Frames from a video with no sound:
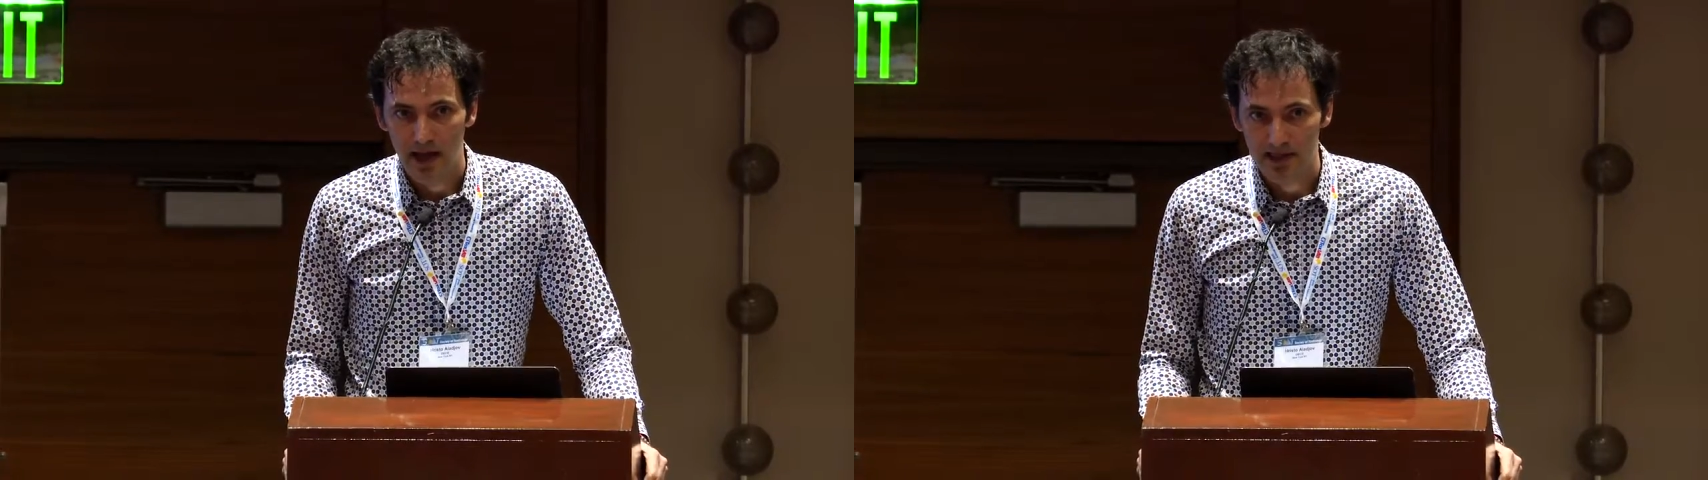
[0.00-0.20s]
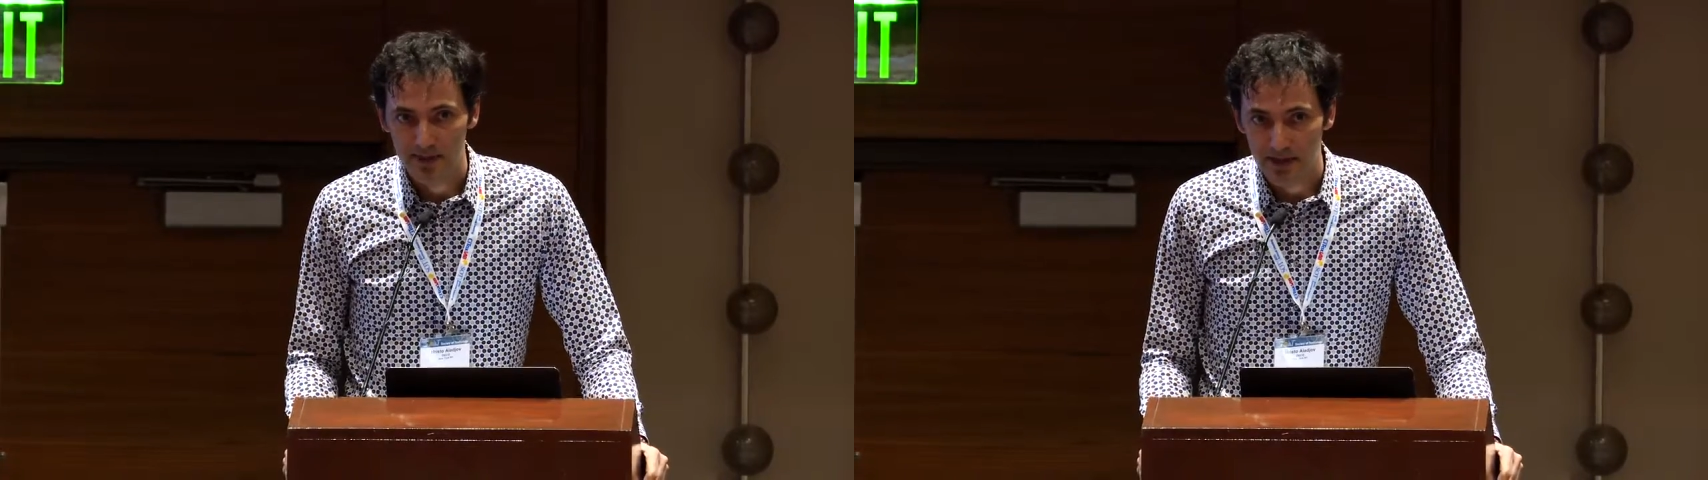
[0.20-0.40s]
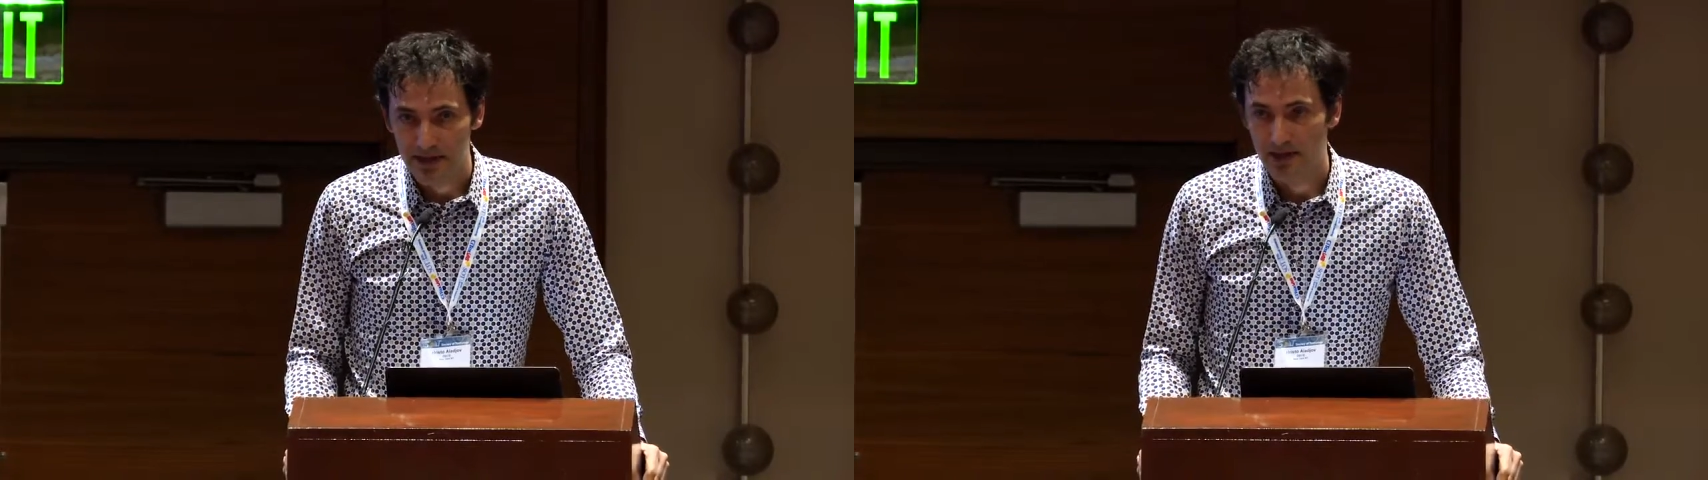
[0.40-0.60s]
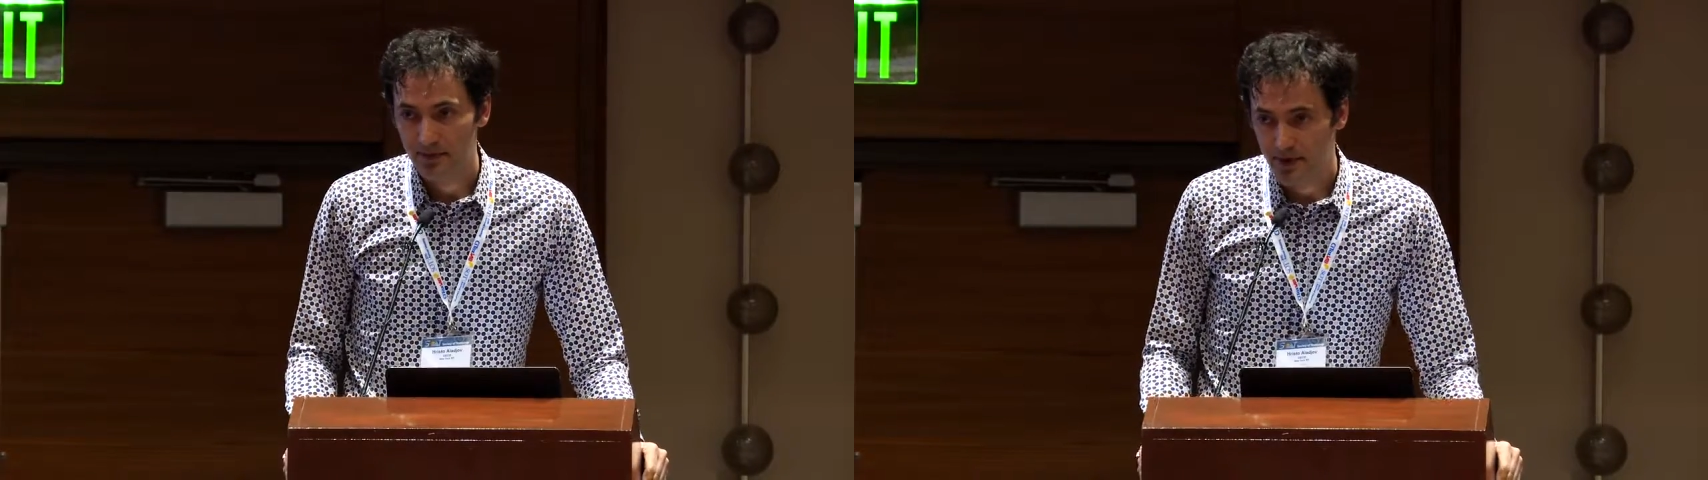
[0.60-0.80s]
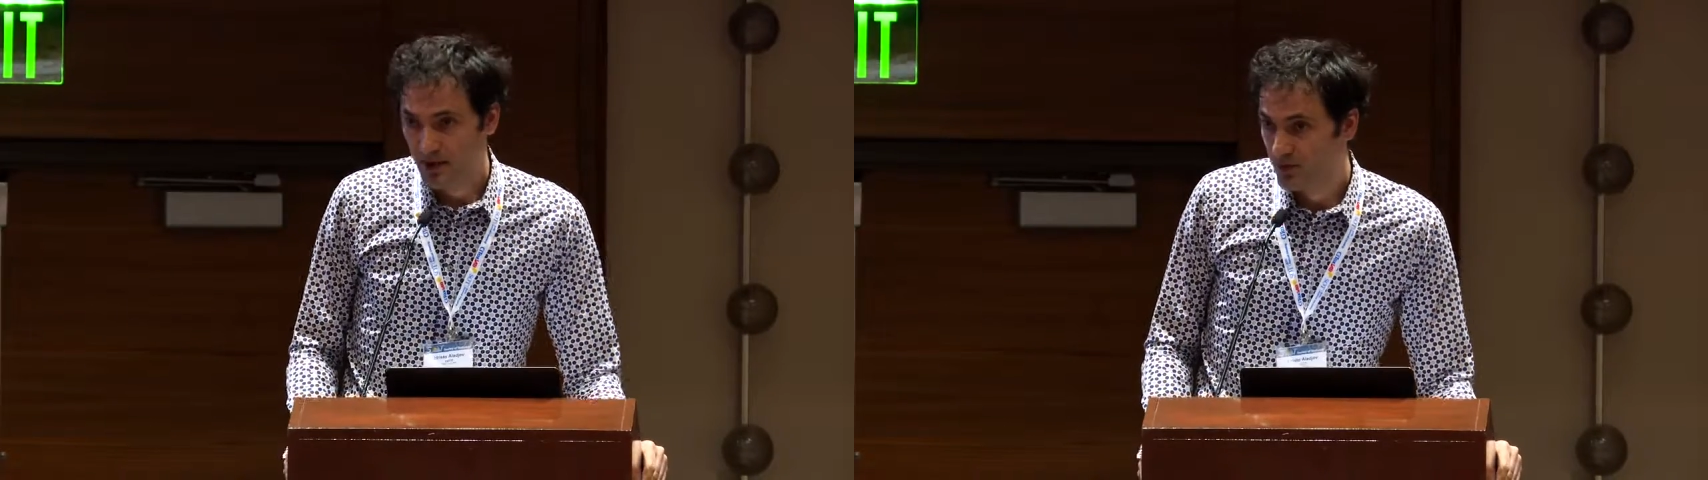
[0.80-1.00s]
especially
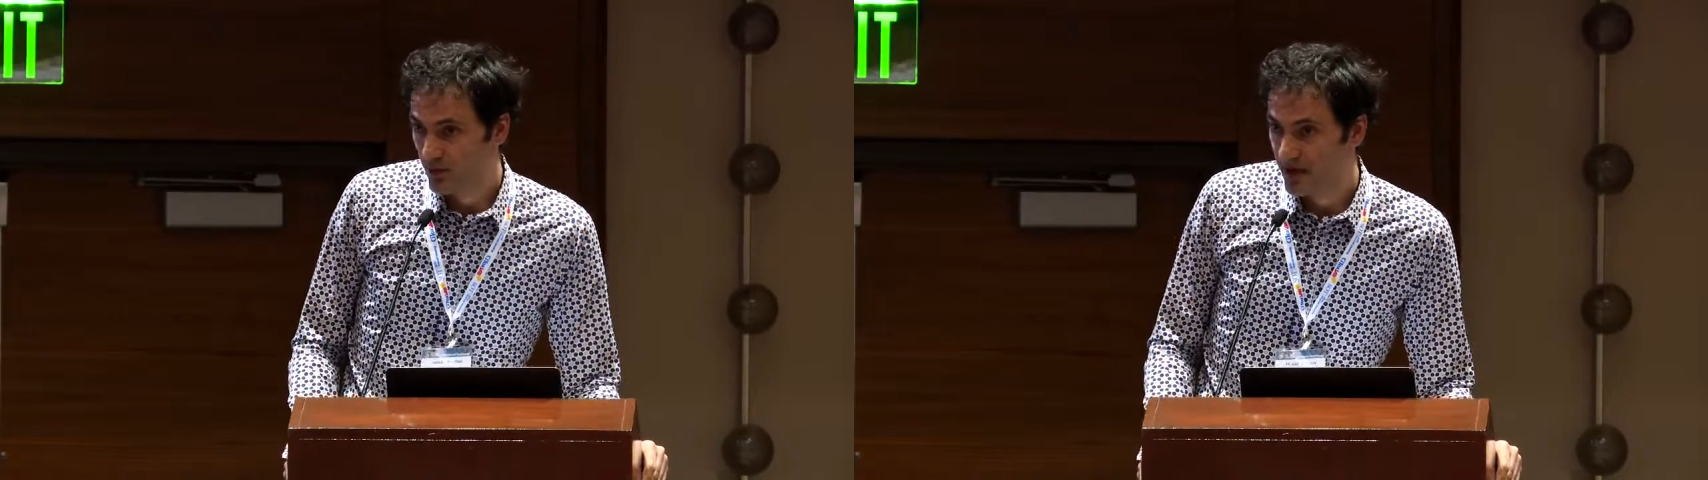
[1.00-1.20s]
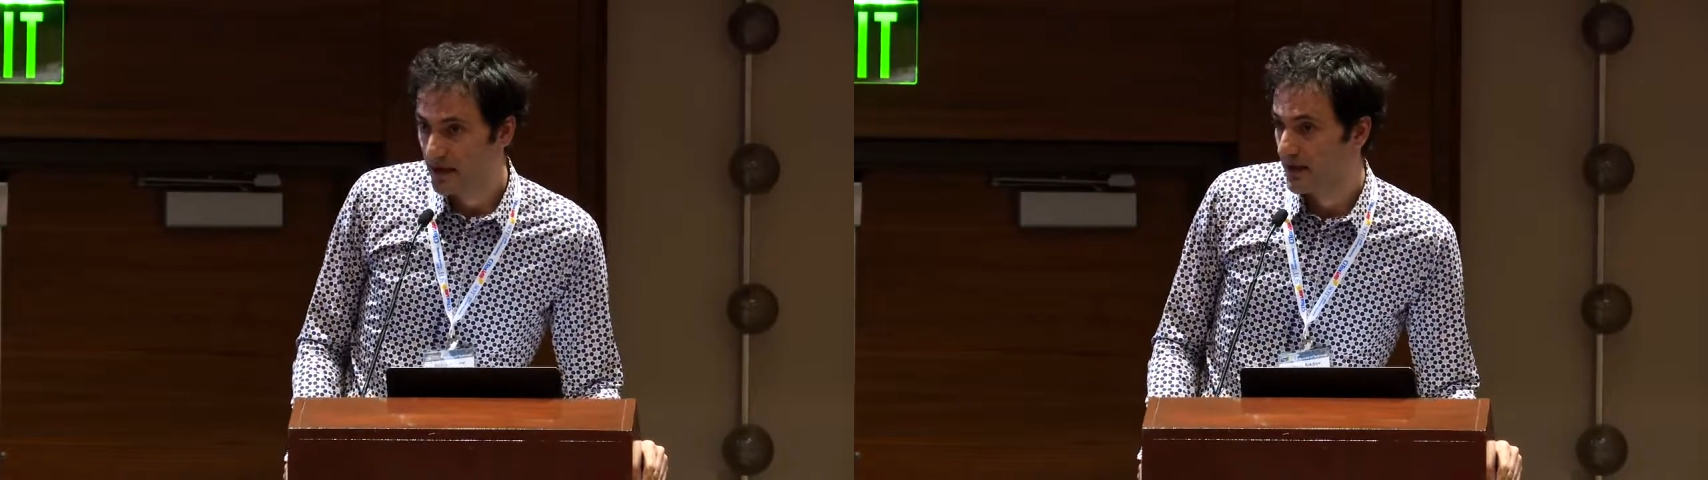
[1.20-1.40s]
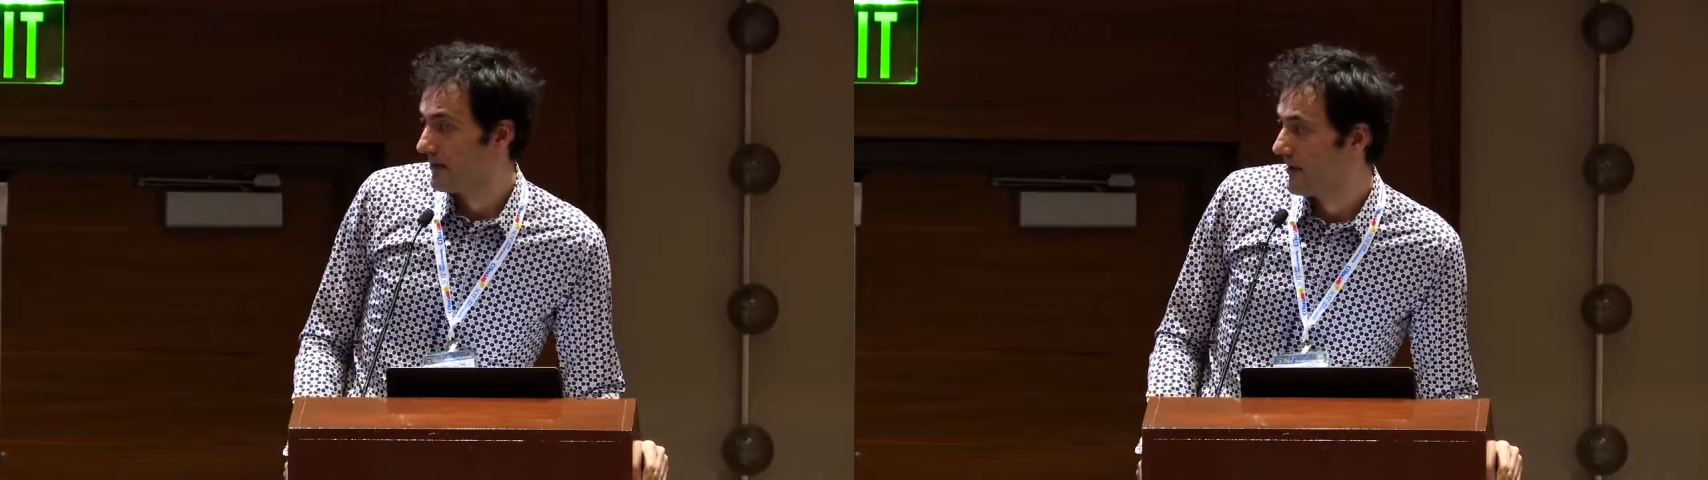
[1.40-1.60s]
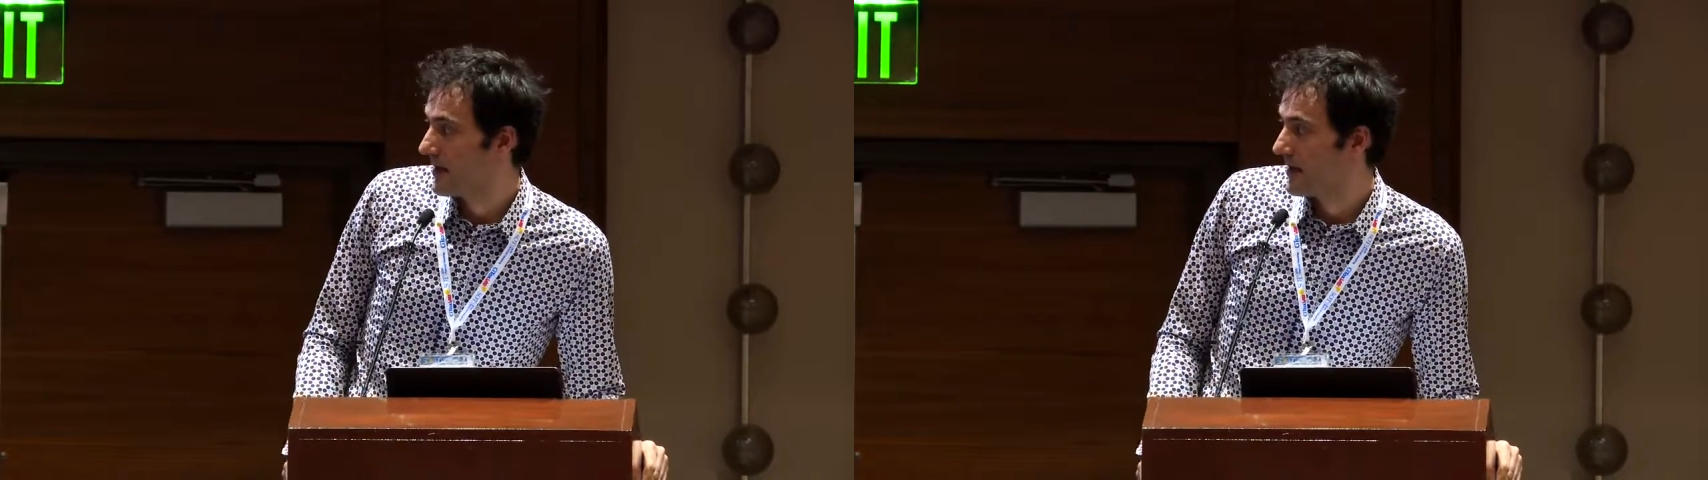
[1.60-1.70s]
because we